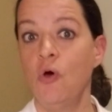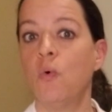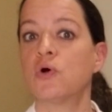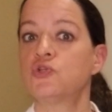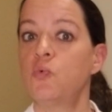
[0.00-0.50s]

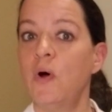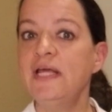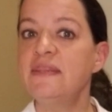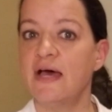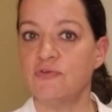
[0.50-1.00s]
or
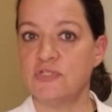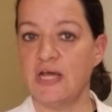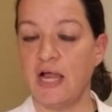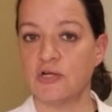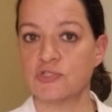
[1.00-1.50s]

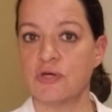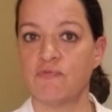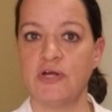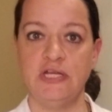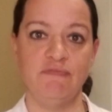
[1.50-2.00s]
$20,000
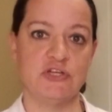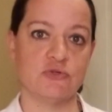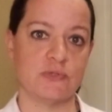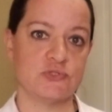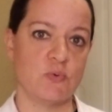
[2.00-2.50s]
for
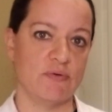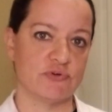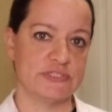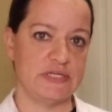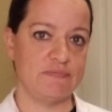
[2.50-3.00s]
individuals who have
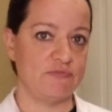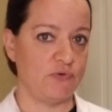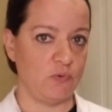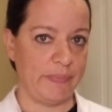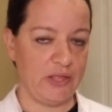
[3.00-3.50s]
received
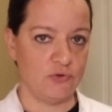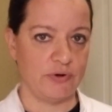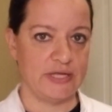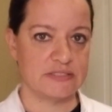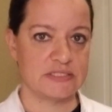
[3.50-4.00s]
full Pell
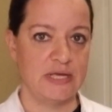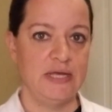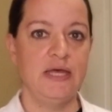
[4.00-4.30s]
Grants.